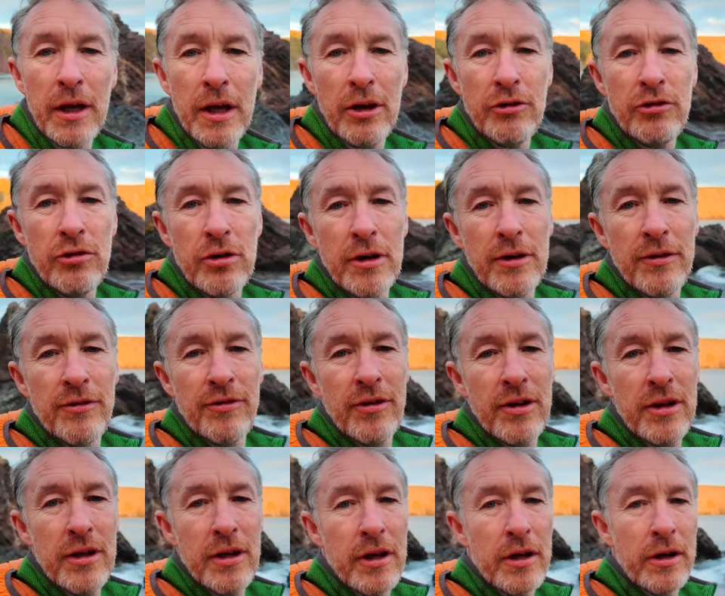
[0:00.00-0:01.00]
As you can
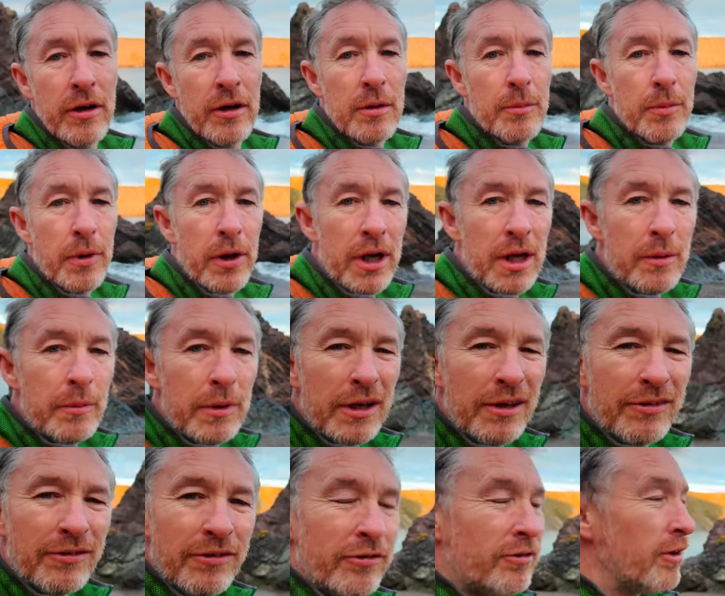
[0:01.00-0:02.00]
see here behind me,
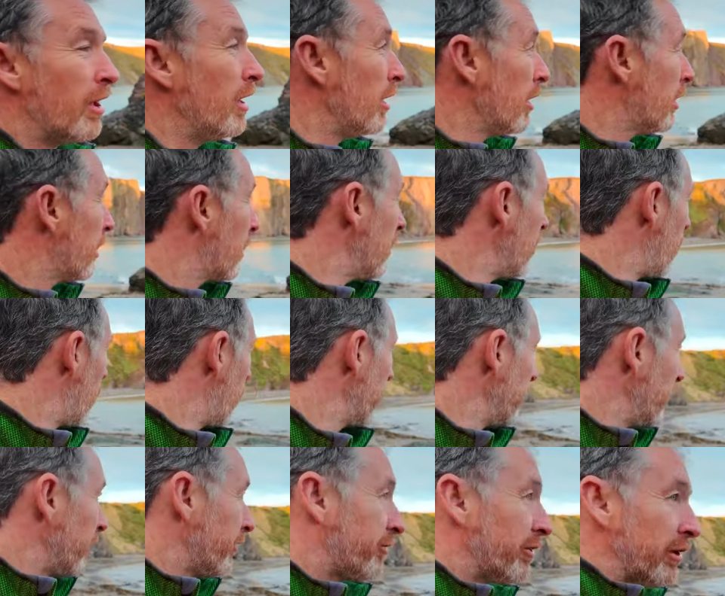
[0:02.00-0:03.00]
this is
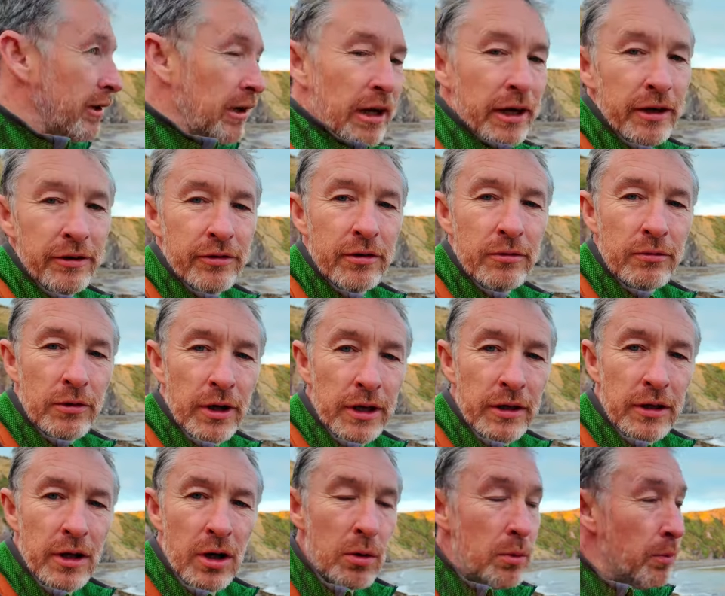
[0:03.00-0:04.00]
glorious light
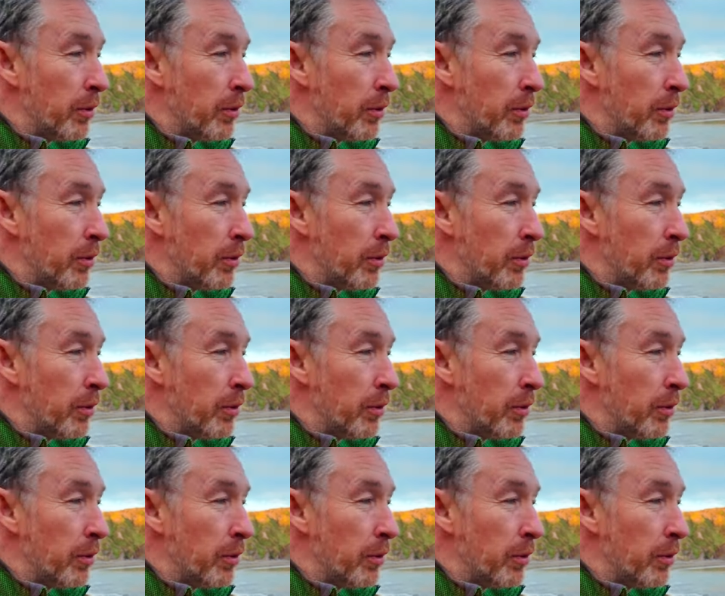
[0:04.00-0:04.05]
right now.